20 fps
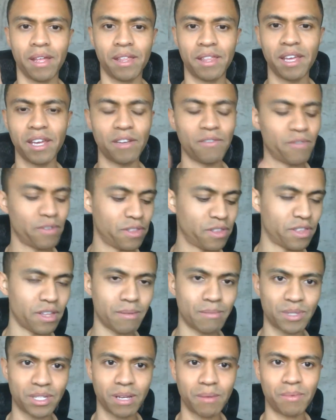Thank you for the
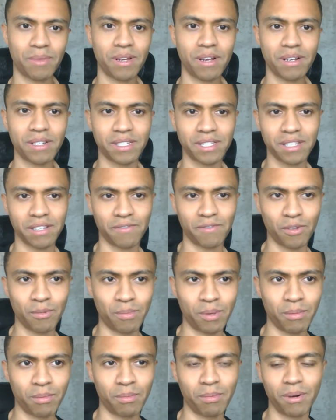thumbs up there. I see a few
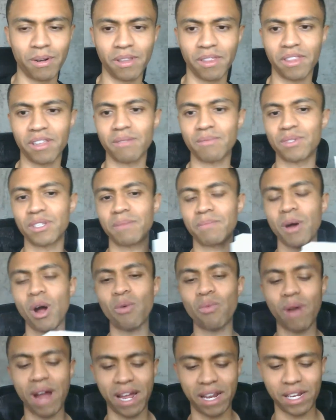people putting thumbs up. All
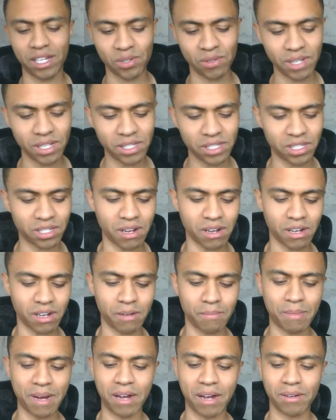right. So let's talk
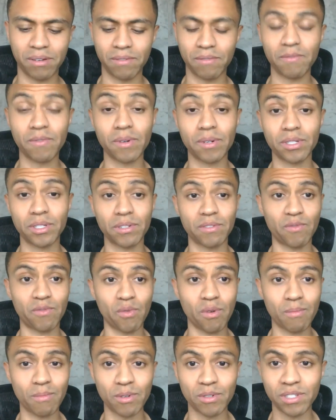about first and
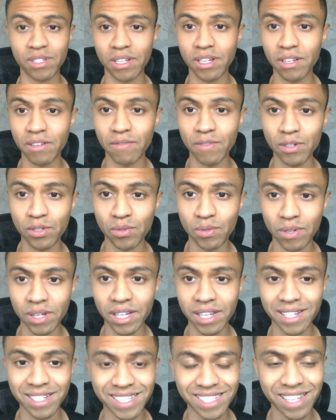foremost an individual
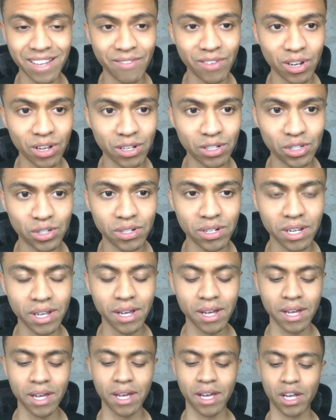getting a 700
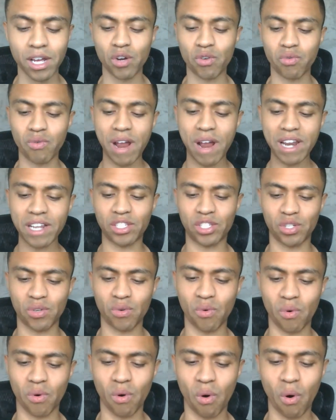credit
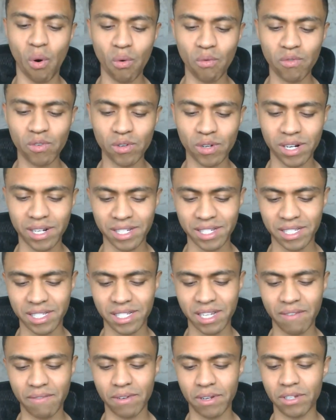score over
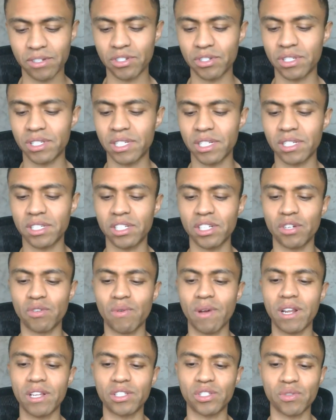760
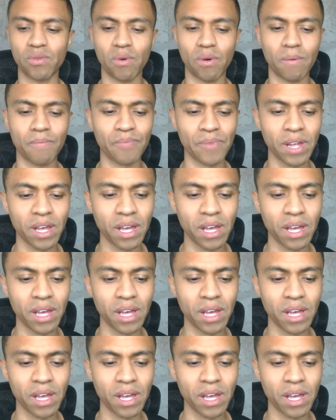credit score.